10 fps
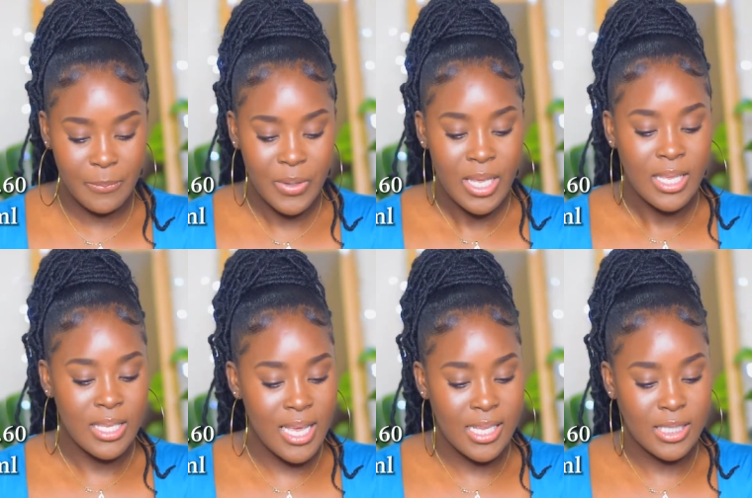
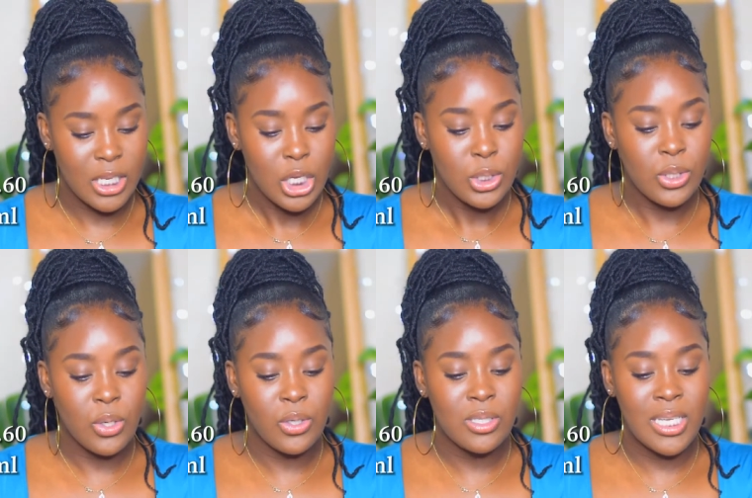Yes, so
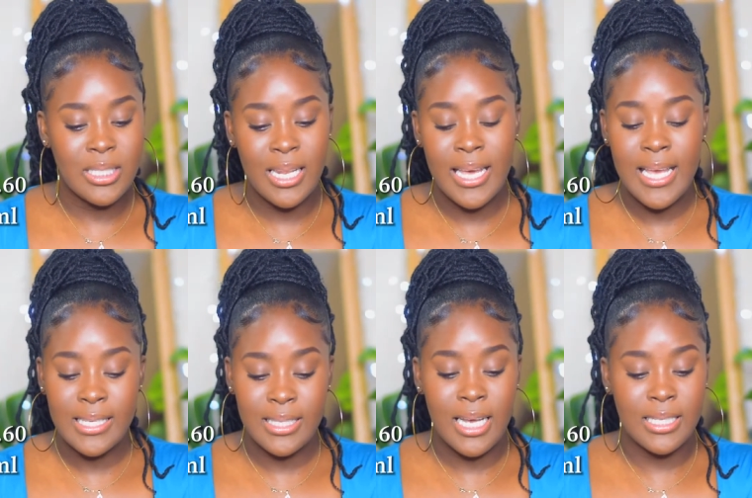Centella
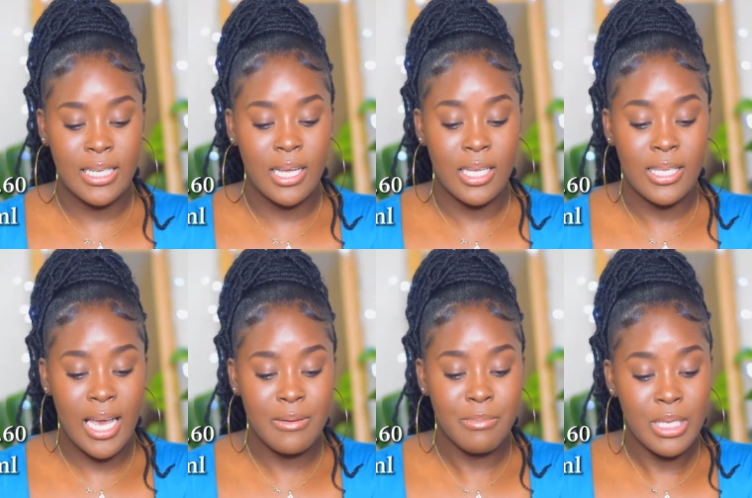Asiatica
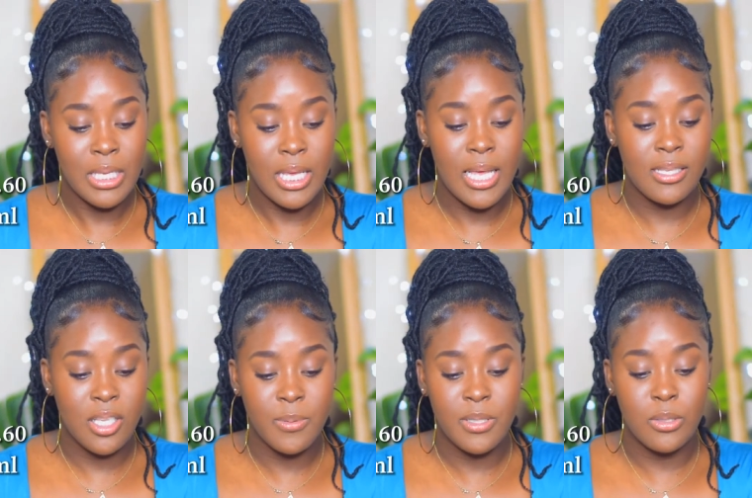can be a
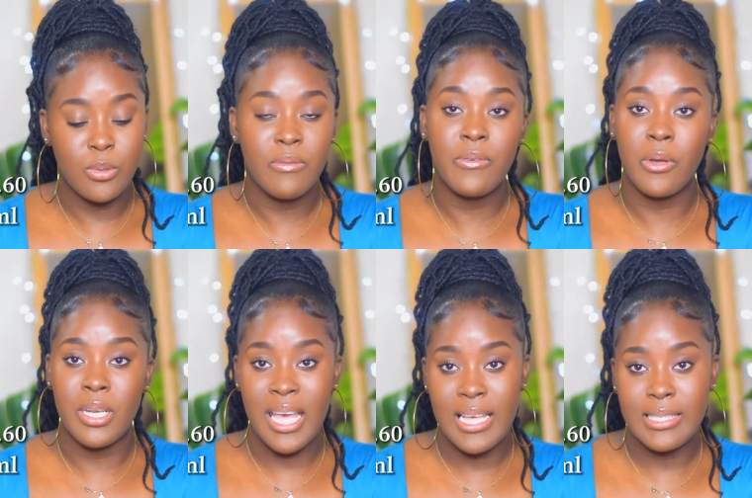substitute for
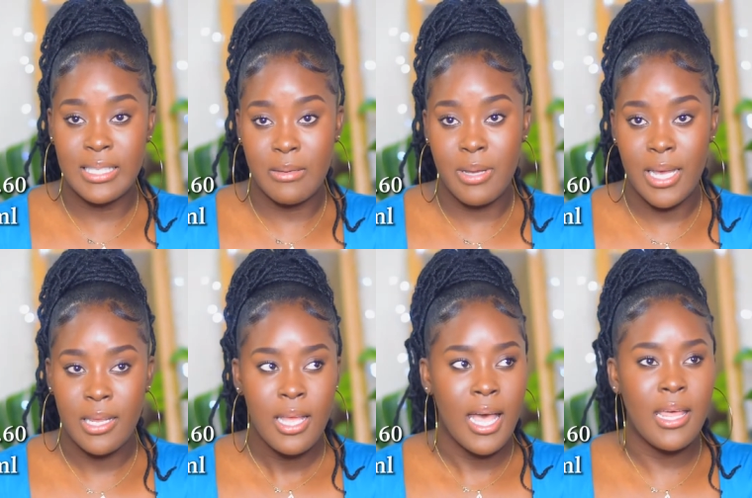niacinamide,
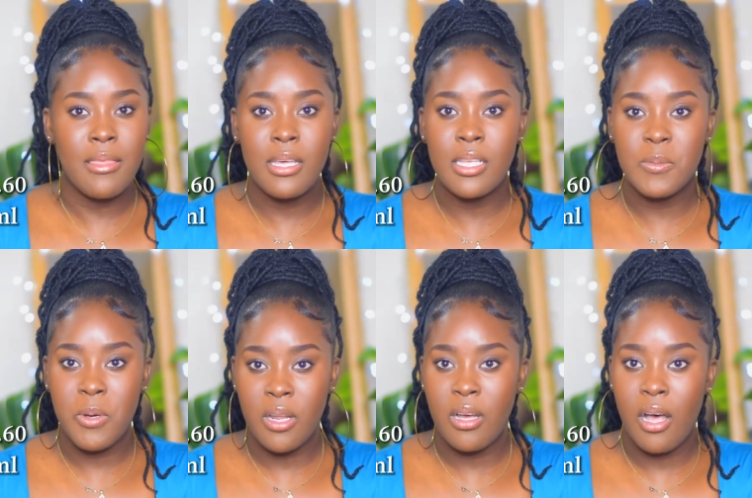and I think this
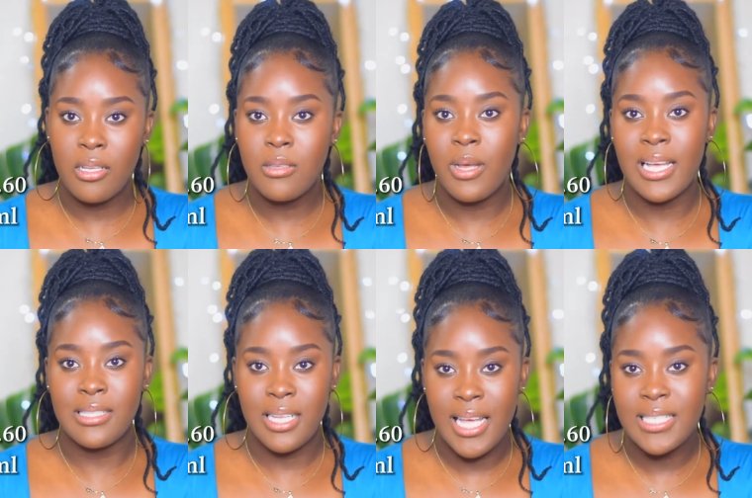product also has
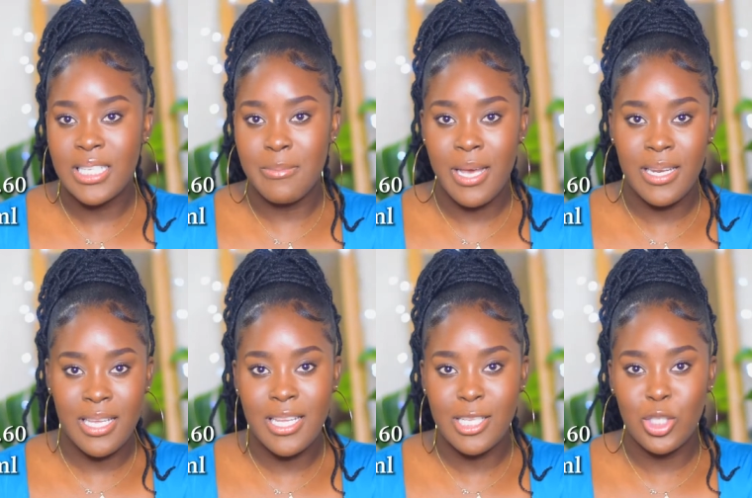niacinamide in
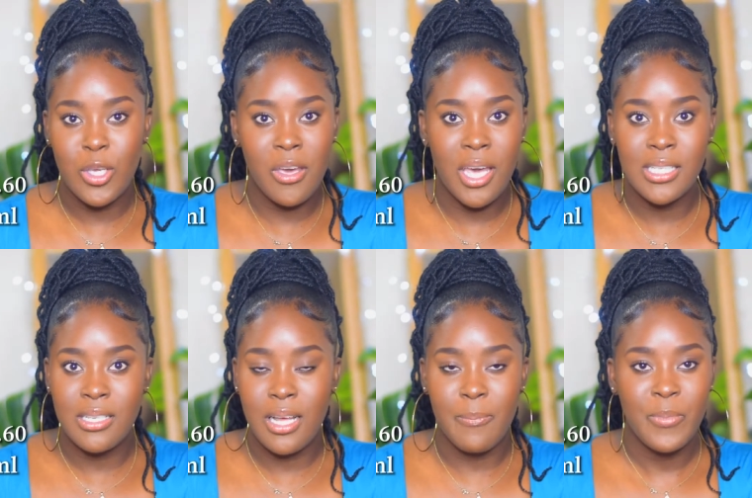it. So you're getting
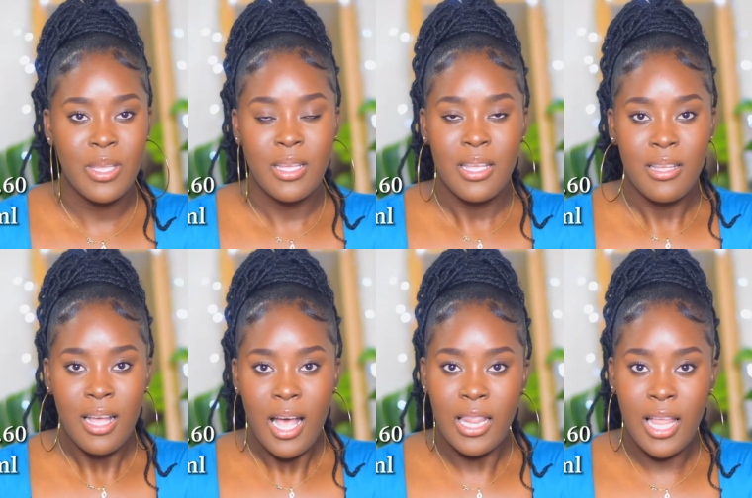a
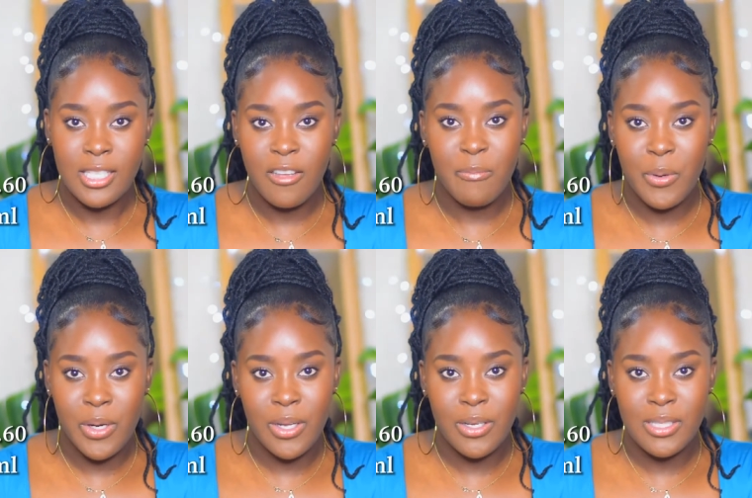a lot of
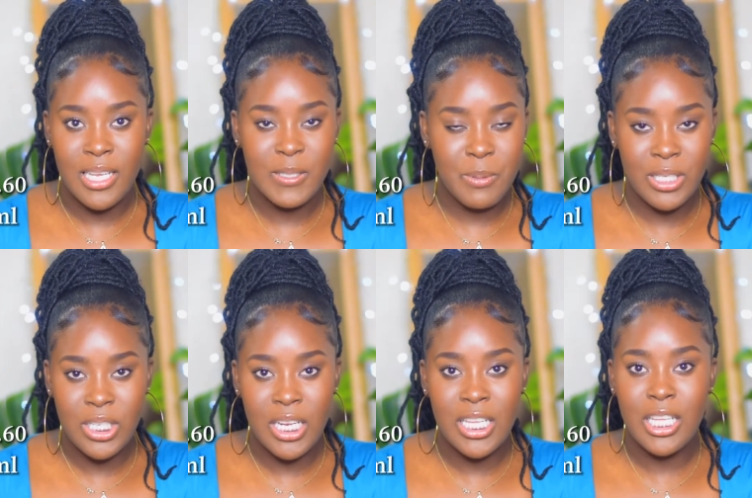product
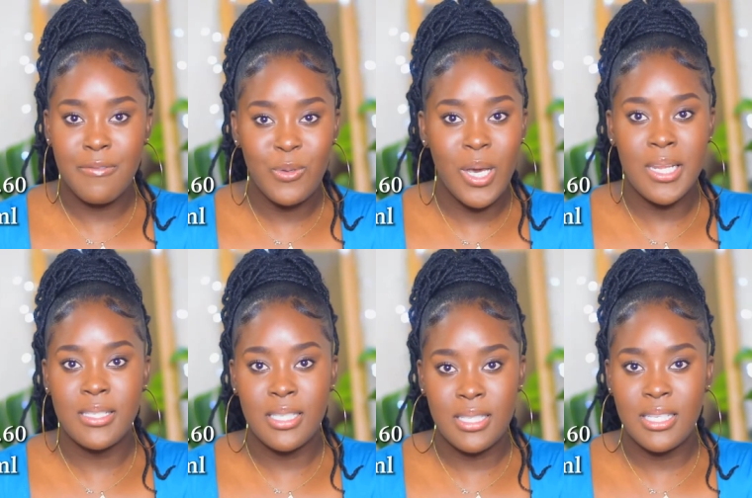especially if you at a
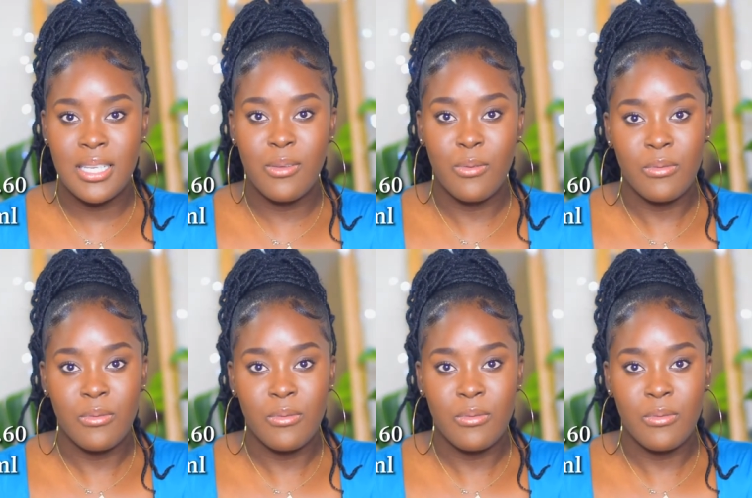60 the